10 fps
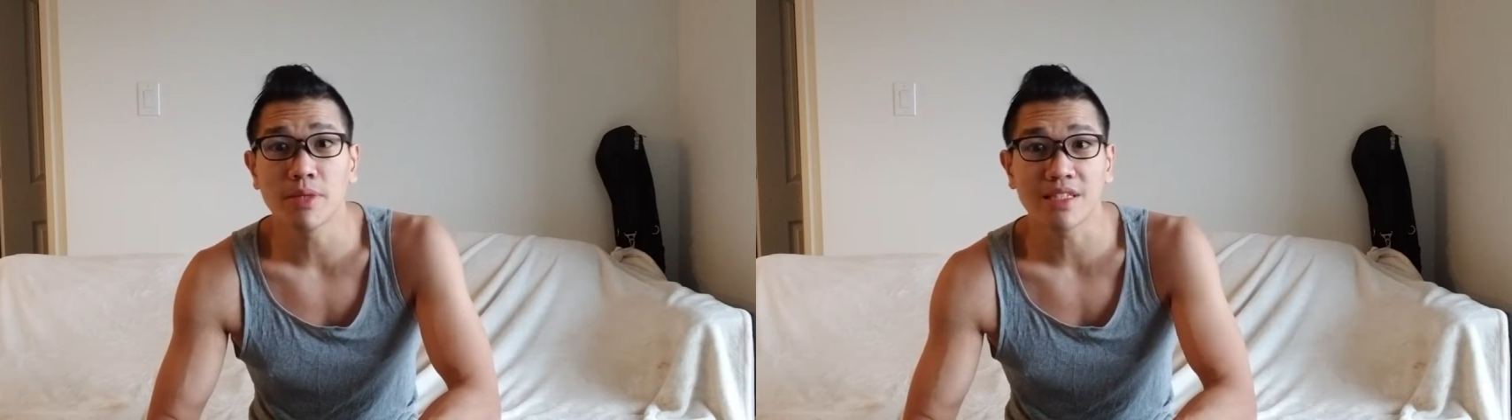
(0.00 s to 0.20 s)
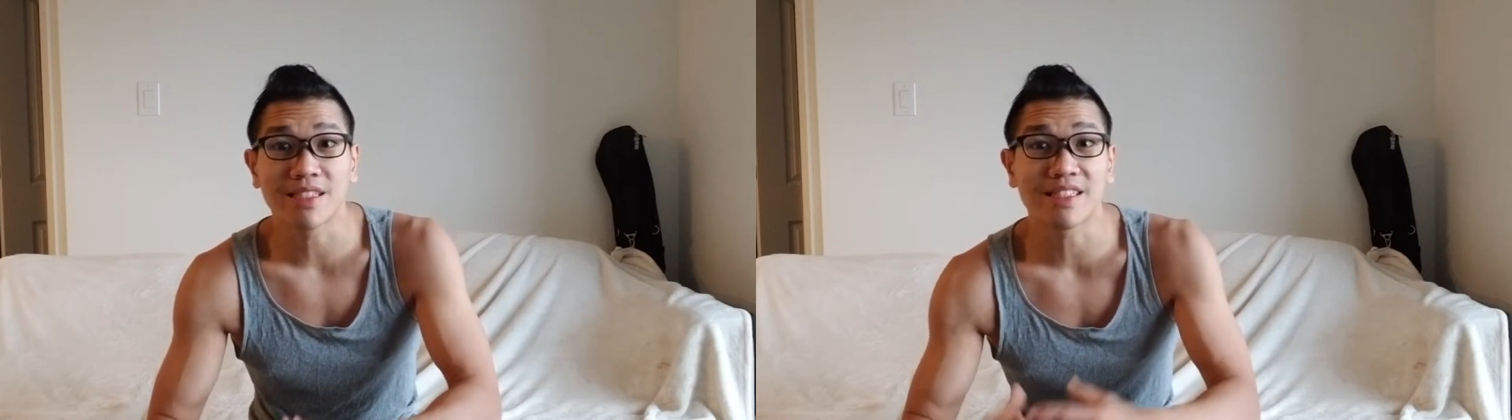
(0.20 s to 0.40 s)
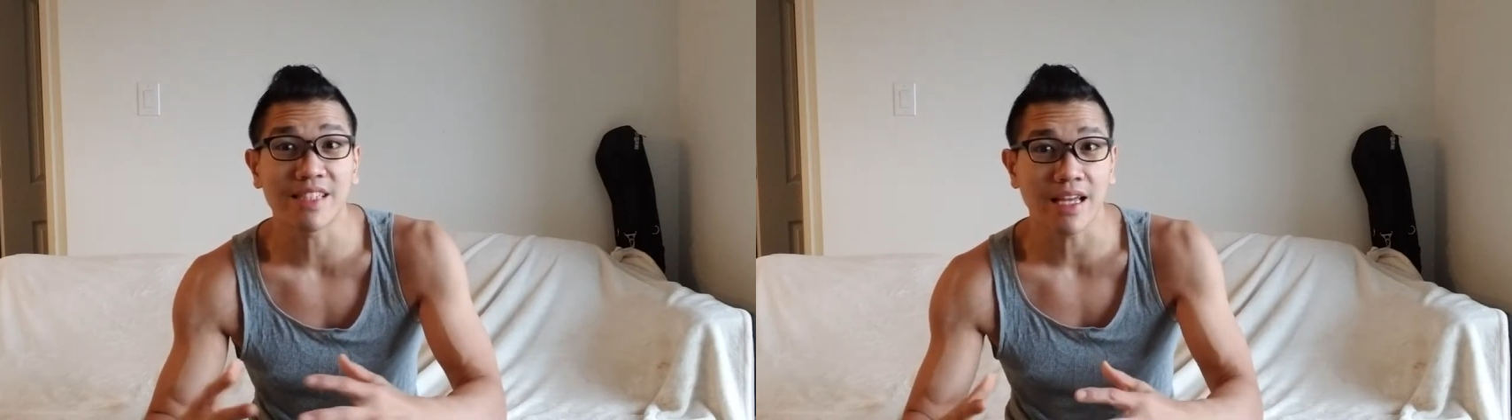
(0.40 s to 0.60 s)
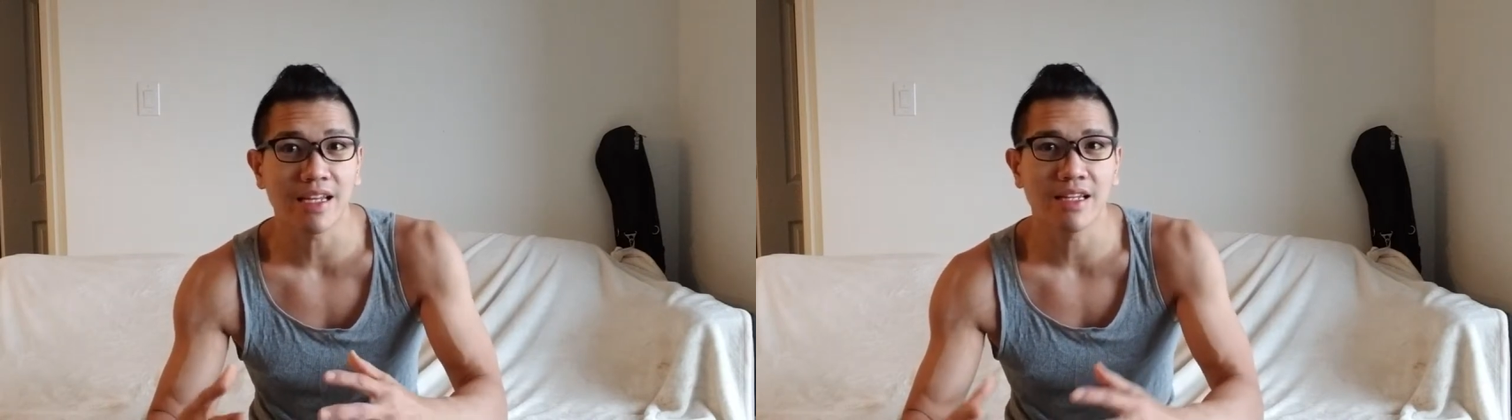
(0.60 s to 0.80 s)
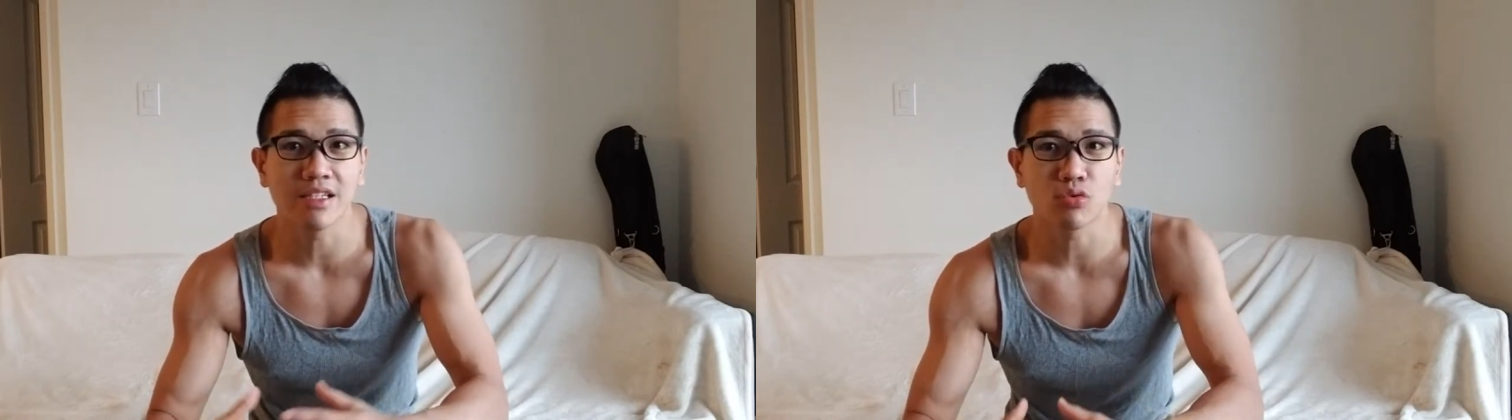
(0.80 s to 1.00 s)
bit set
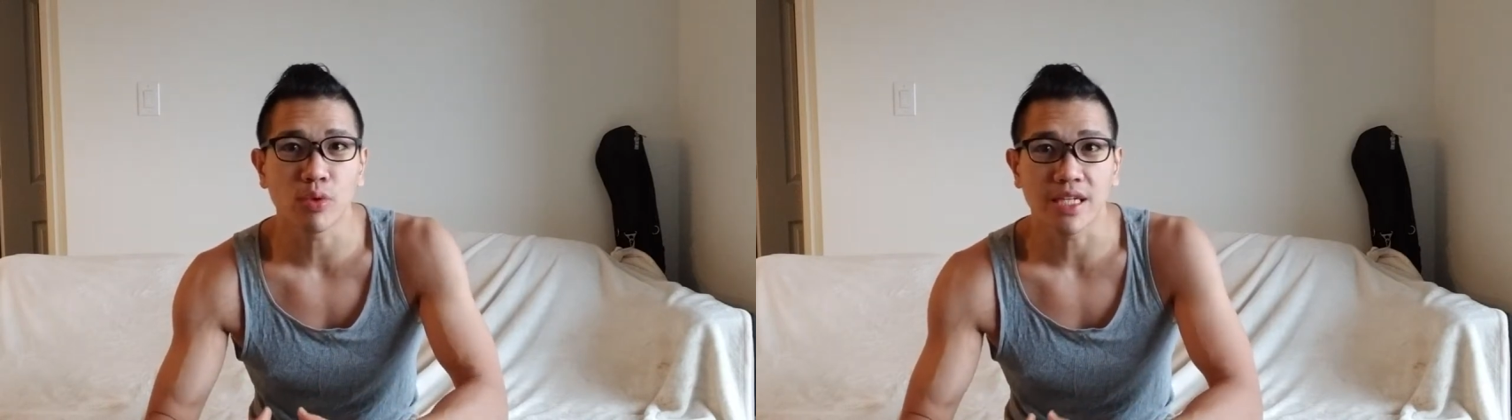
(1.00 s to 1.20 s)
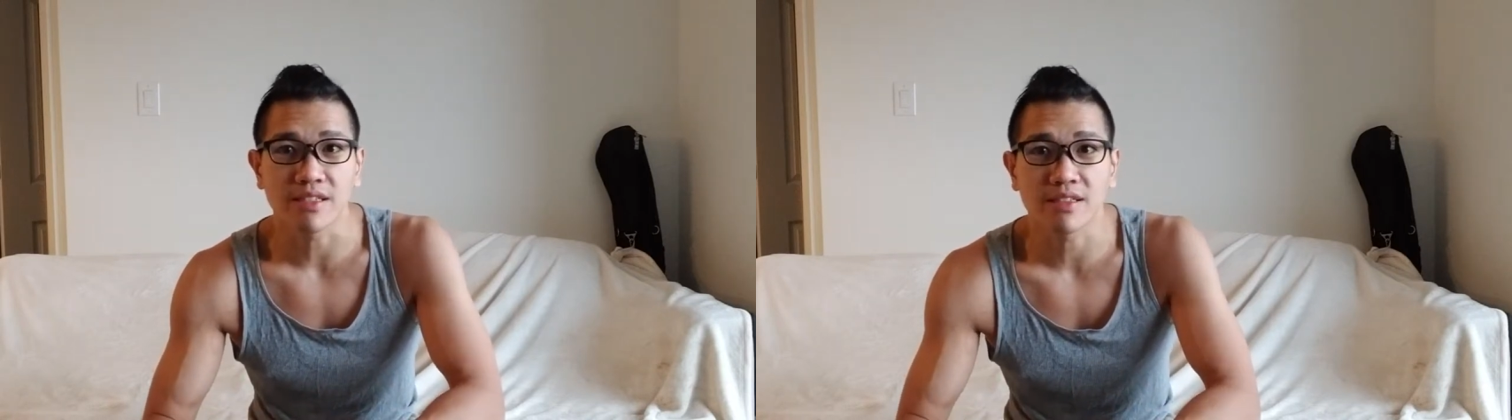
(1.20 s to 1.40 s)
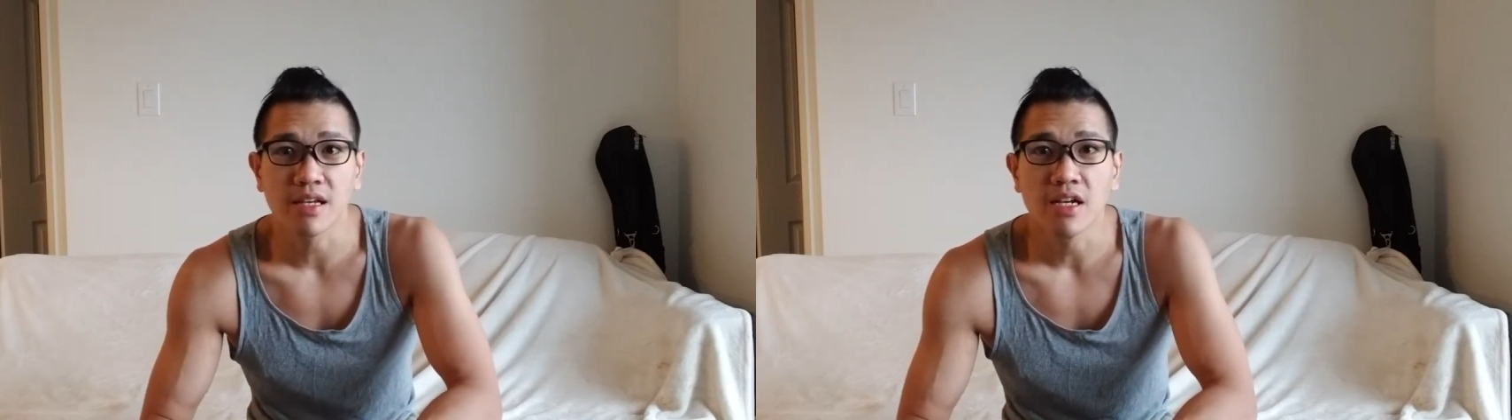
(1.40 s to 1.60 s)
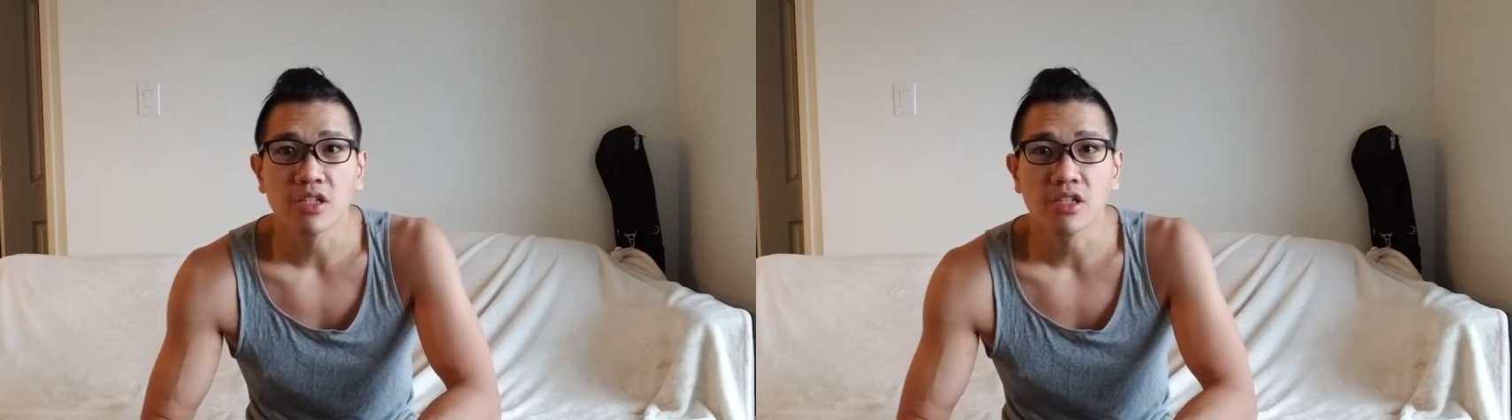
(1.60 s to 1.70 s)
in his ways.